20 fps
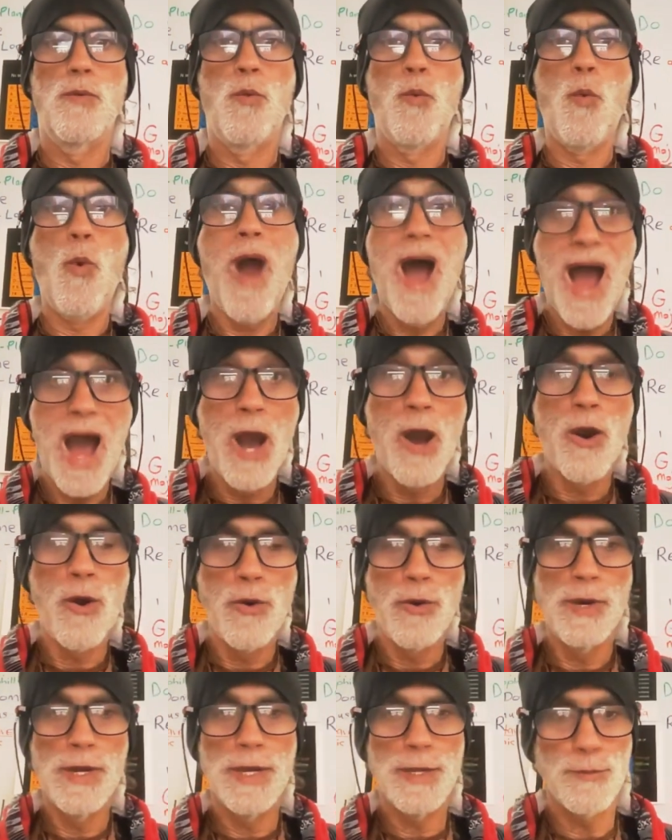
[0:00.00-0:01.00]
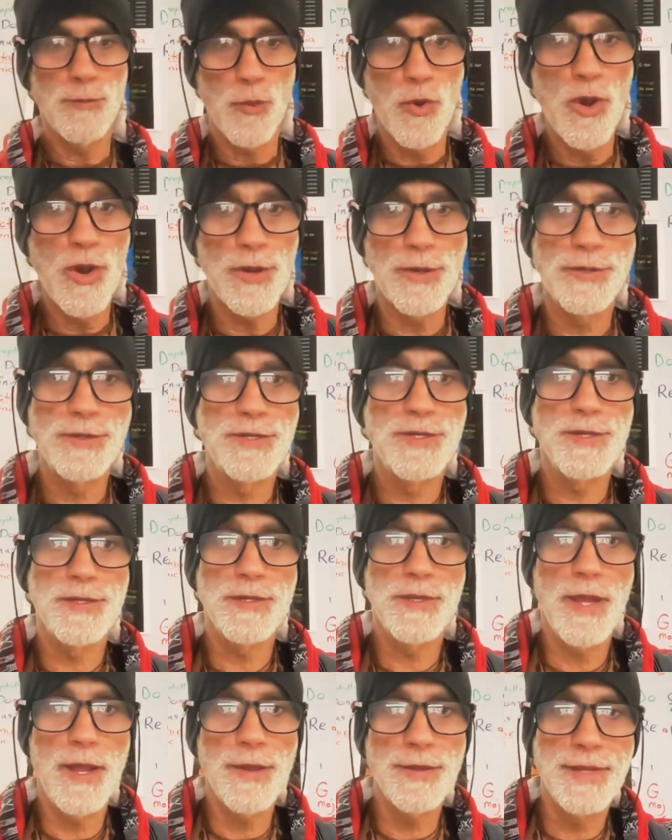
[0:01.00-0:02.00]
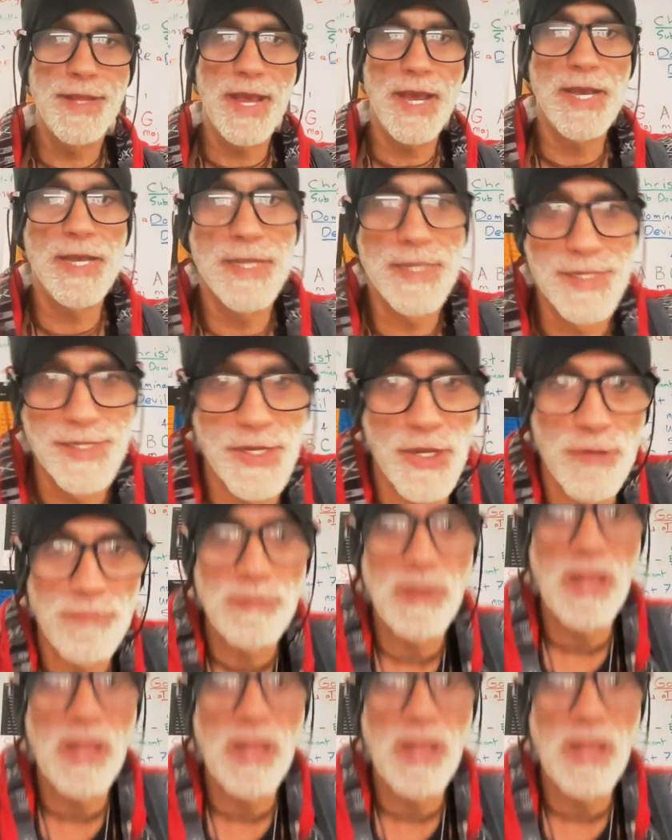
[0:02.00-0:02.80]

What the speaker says: Wow, it worked. Okay, so I'm